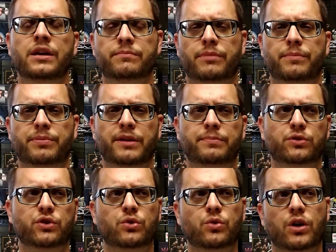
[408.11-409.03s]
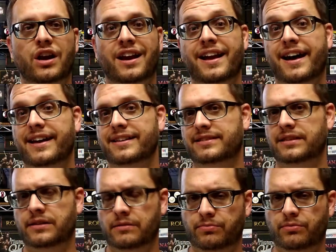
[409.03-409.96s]
but people who are not as
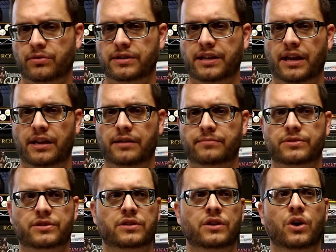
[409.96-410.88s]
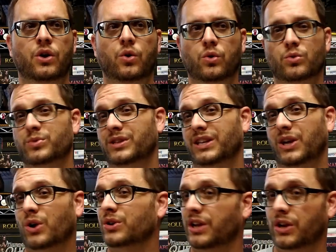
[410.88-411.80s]
into board games or really
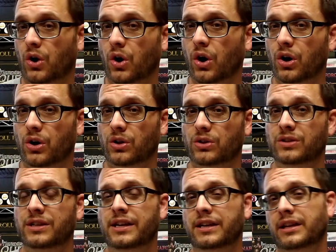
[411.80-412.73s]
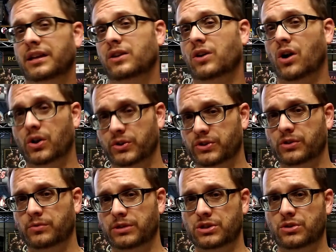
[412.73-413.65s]
aren't at all can
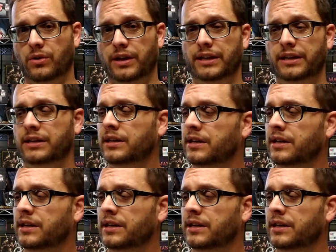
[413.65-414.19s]
also enjoy.